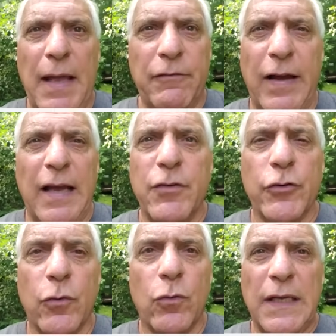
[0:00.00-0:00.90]
At five
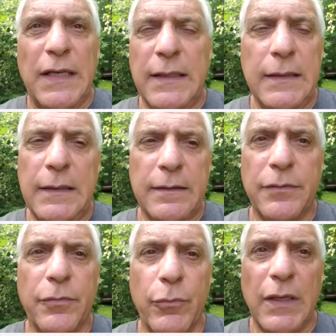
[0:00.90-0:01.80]
years old, I didn't
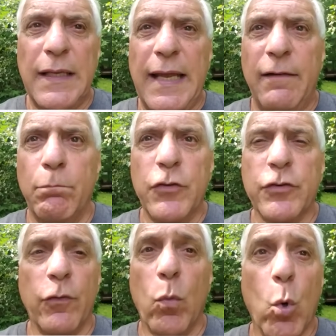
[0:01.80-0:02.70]
really have
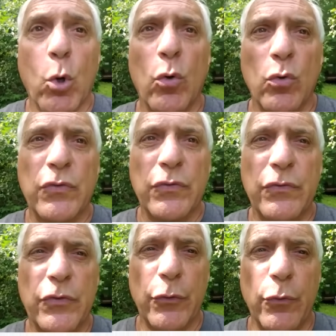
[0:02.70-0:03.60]
much of a world
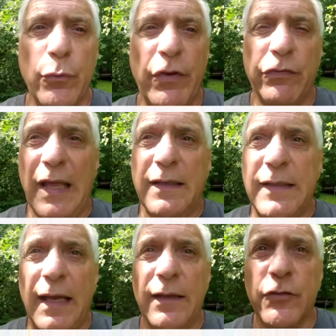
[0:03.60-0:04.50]
to reflect on.